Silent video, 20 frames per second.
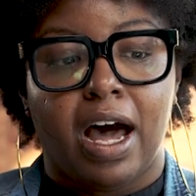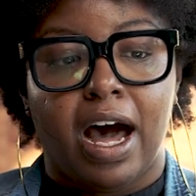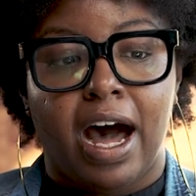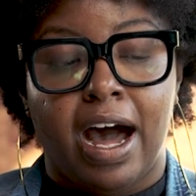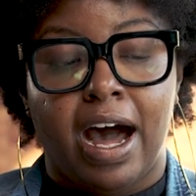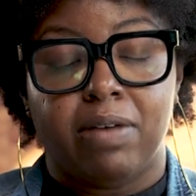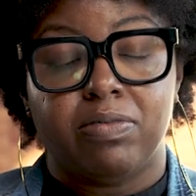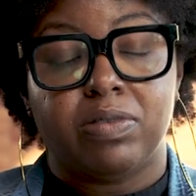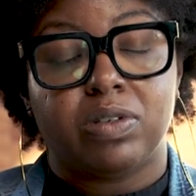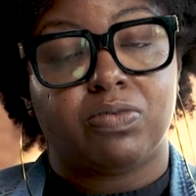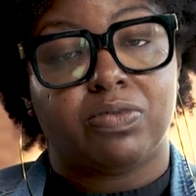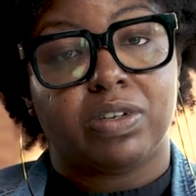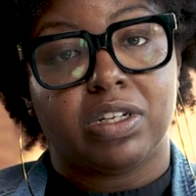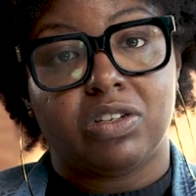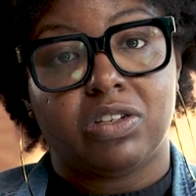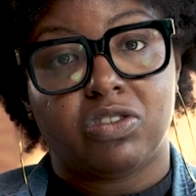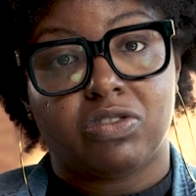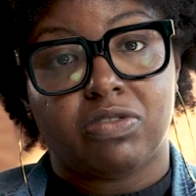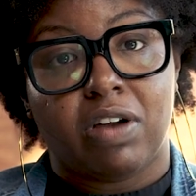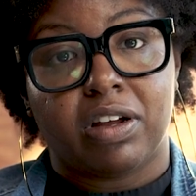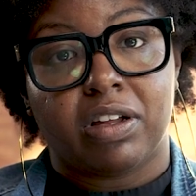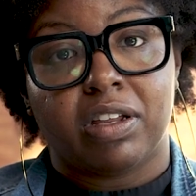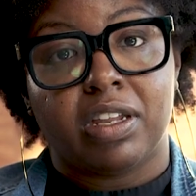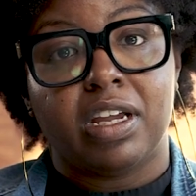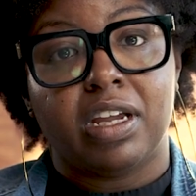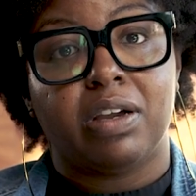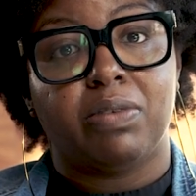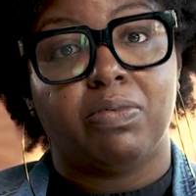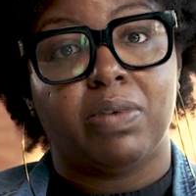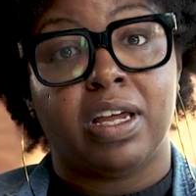I was really
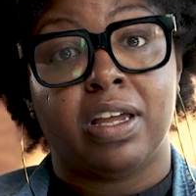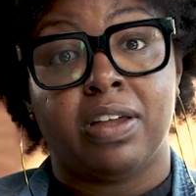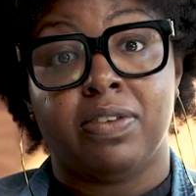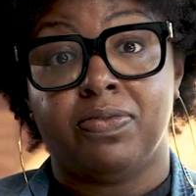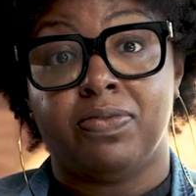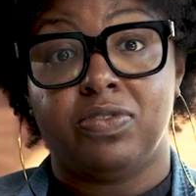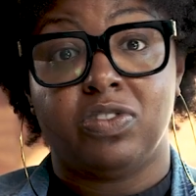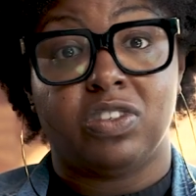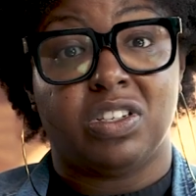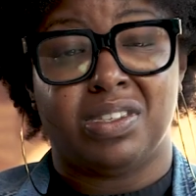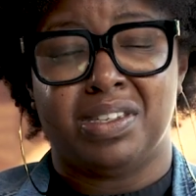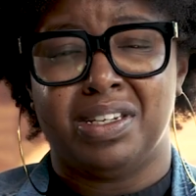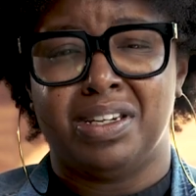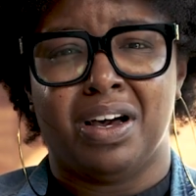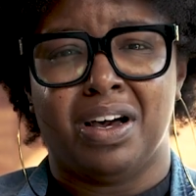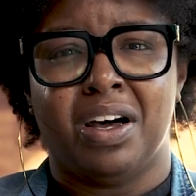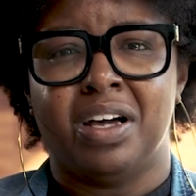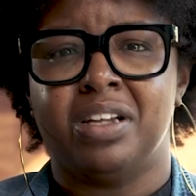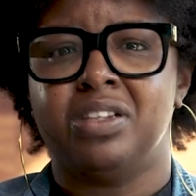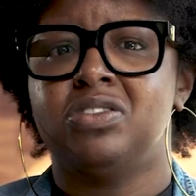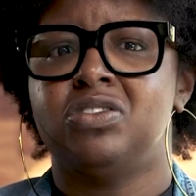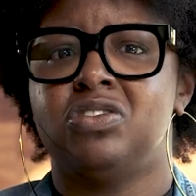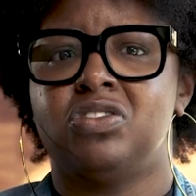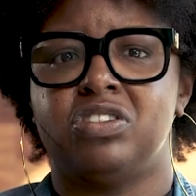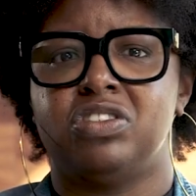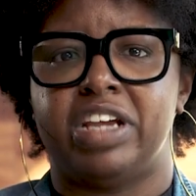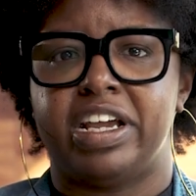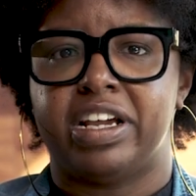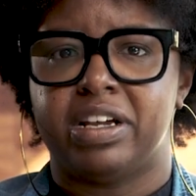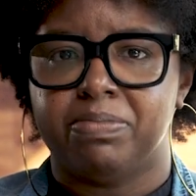struggling with just an
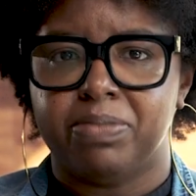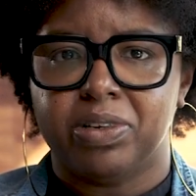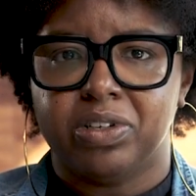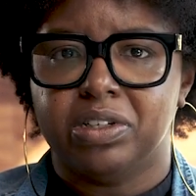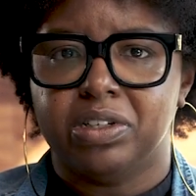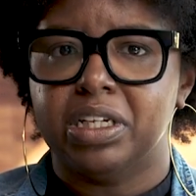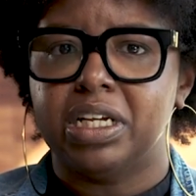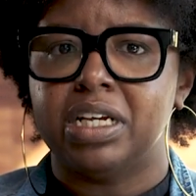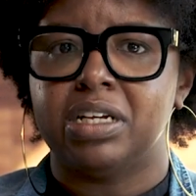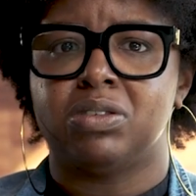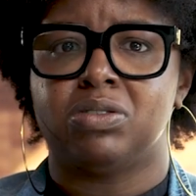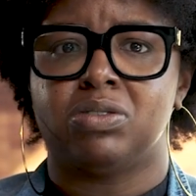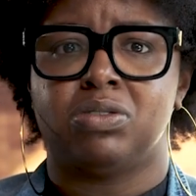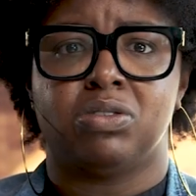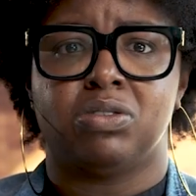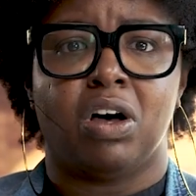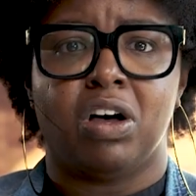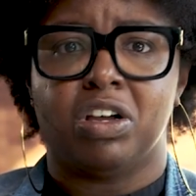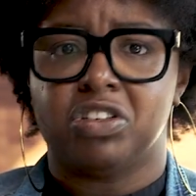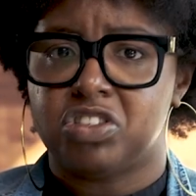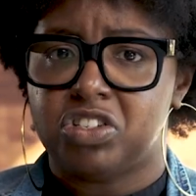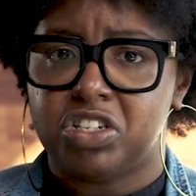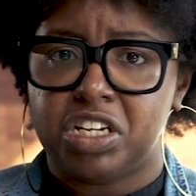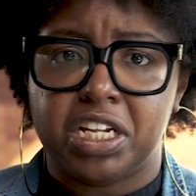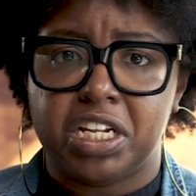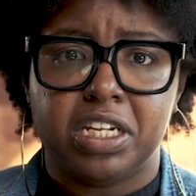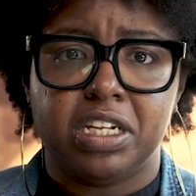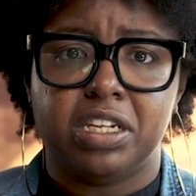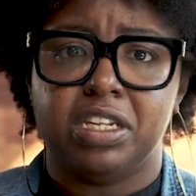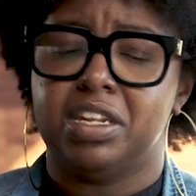unshakable
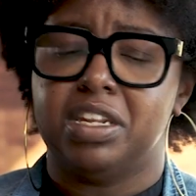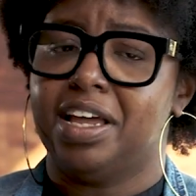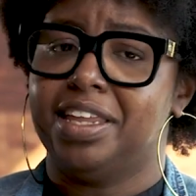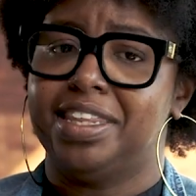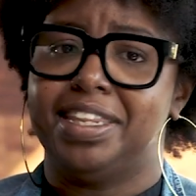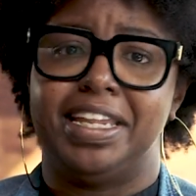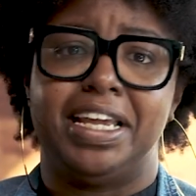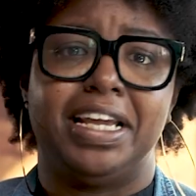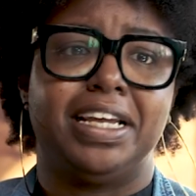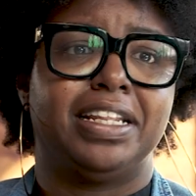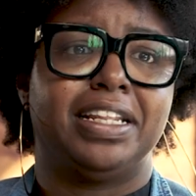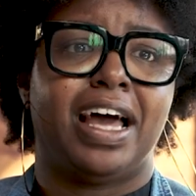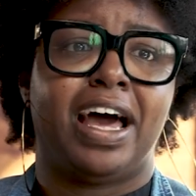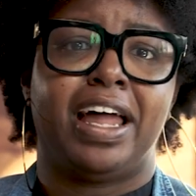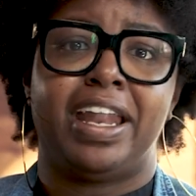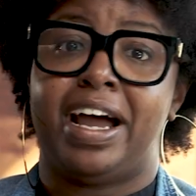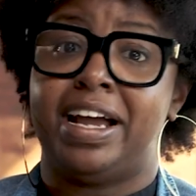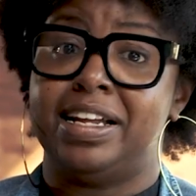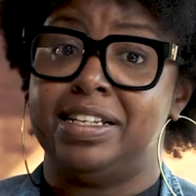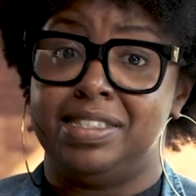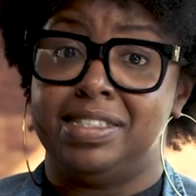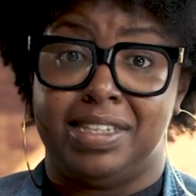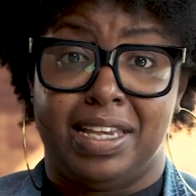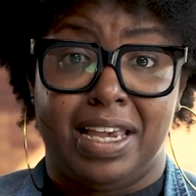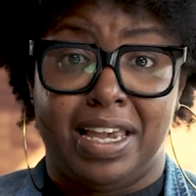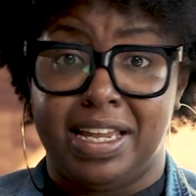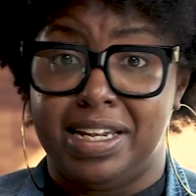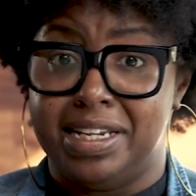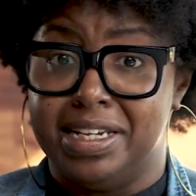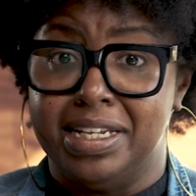exhaustion. Nothing that I
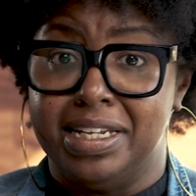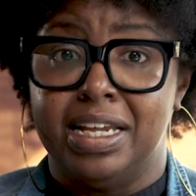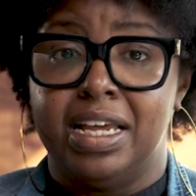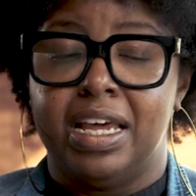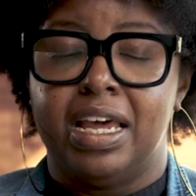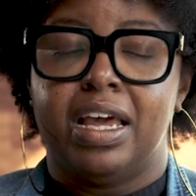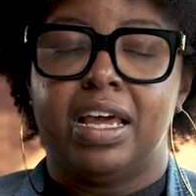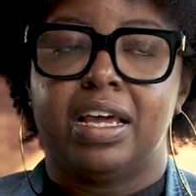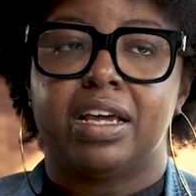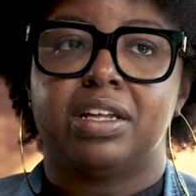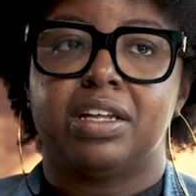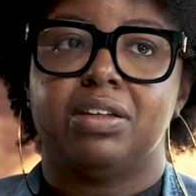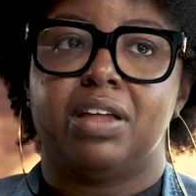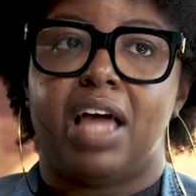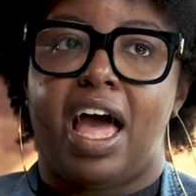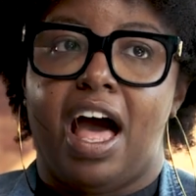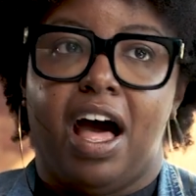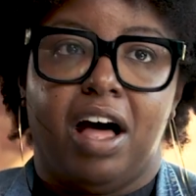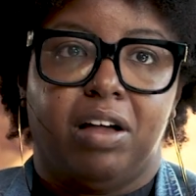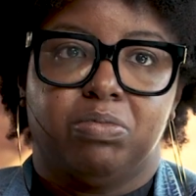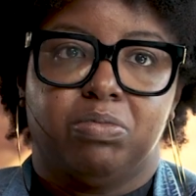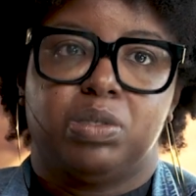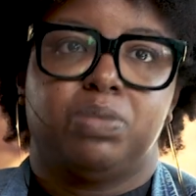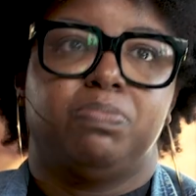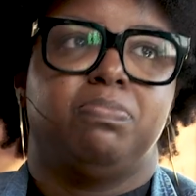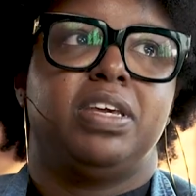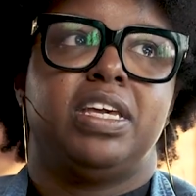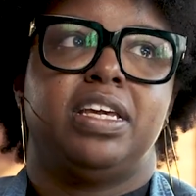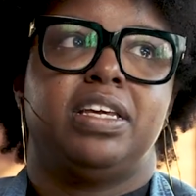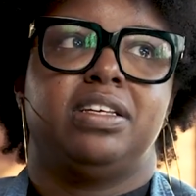did helped
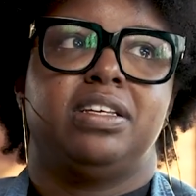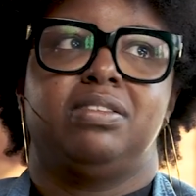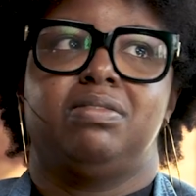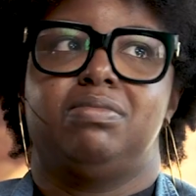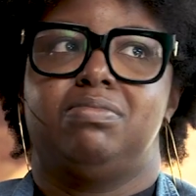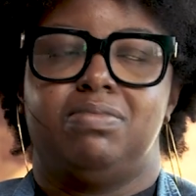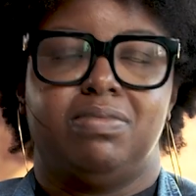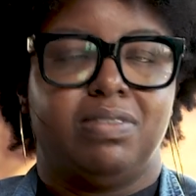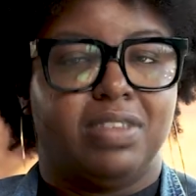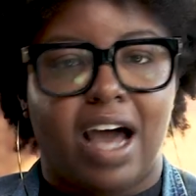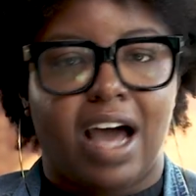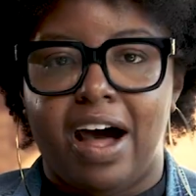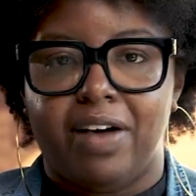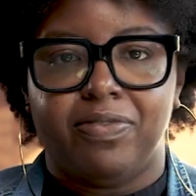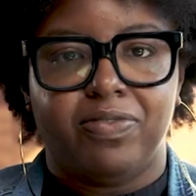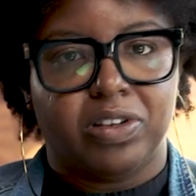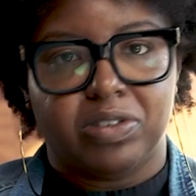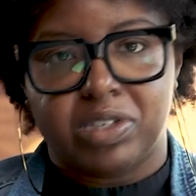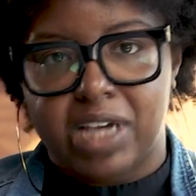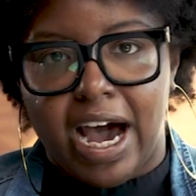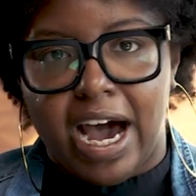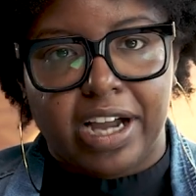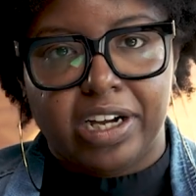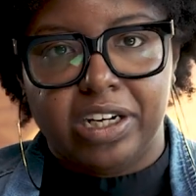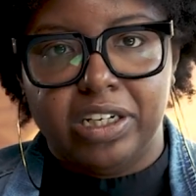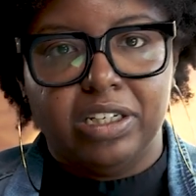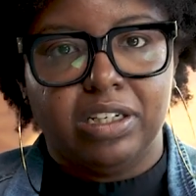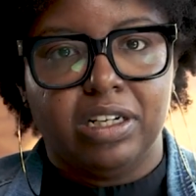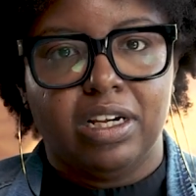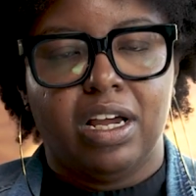me not feel
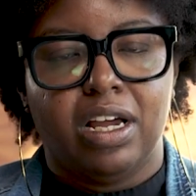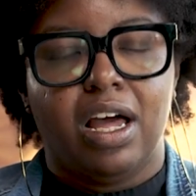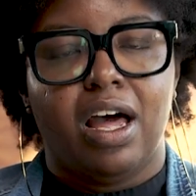tired.